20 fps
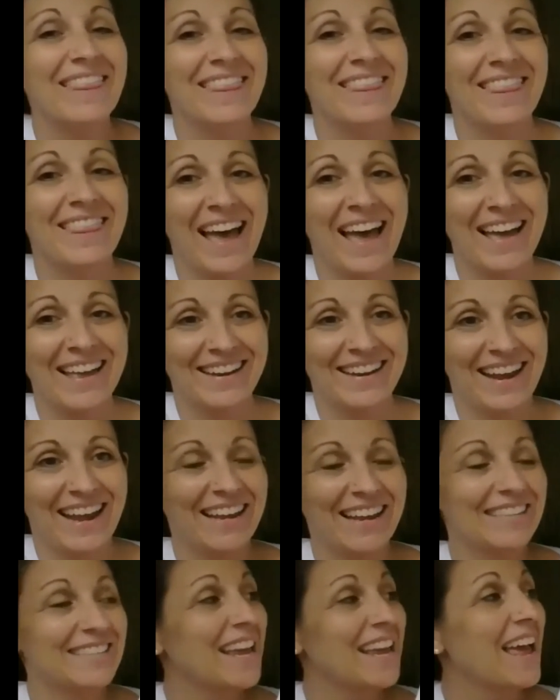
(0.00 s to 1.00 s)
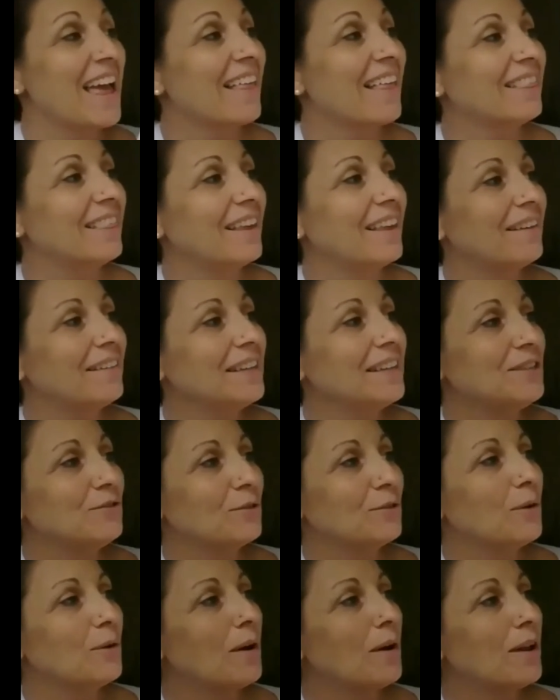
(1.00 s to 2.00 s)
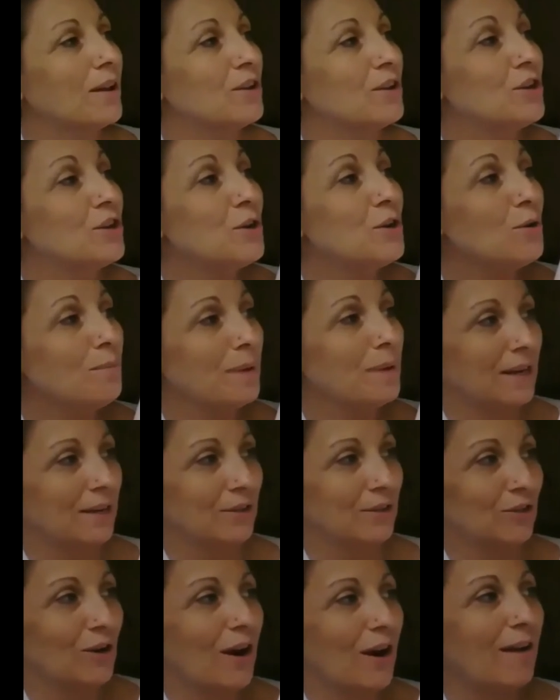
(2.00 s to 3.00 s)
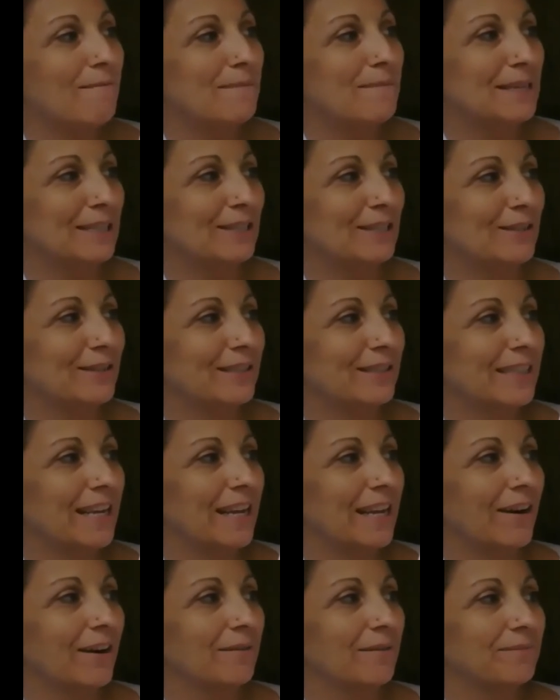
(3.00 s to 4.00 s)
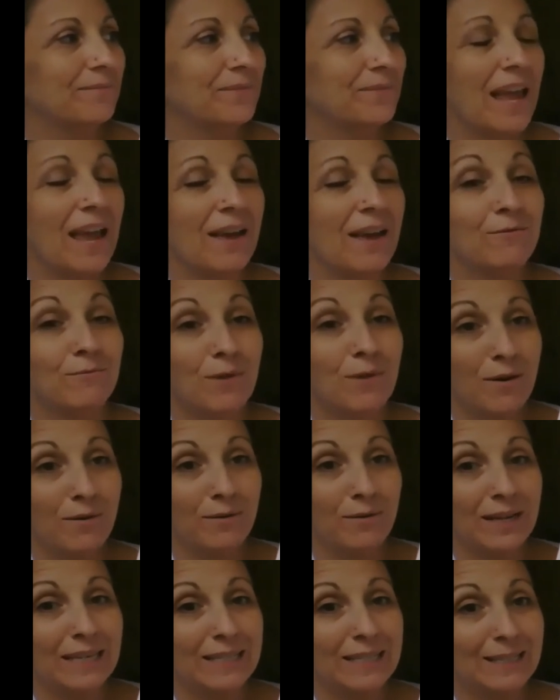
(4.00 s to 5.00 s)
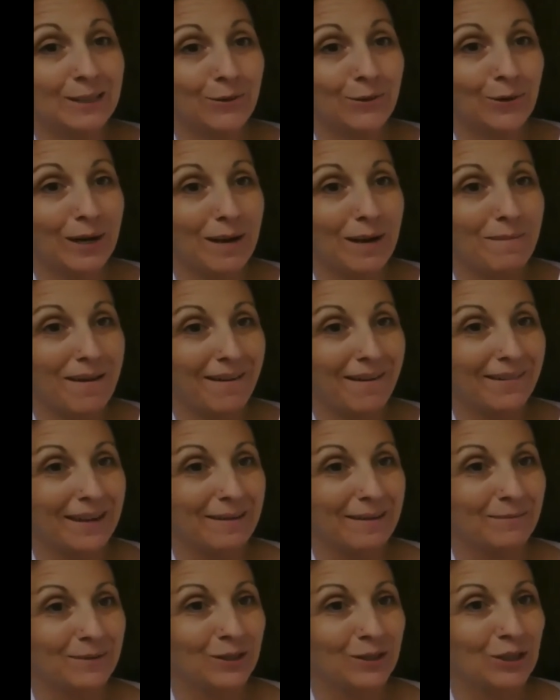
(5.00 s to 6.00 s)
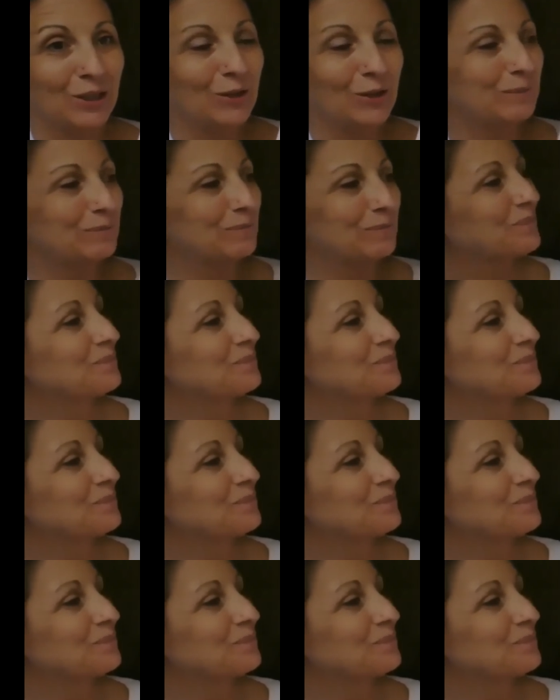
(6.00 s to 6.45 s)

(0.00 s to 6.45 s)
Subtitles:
That night, Lily drew a new picture of Mr. Slinger and wrote a story about him too.